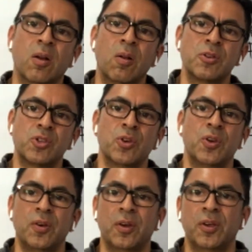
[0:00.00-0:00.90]
so you
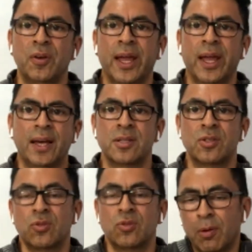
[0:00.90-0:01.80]
get access to,
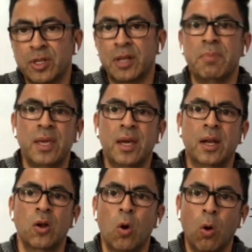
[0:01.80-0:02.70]
obviously, me and
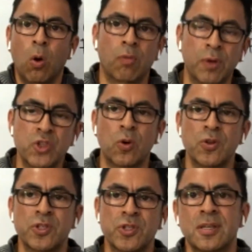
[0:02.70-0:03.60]
all our resources.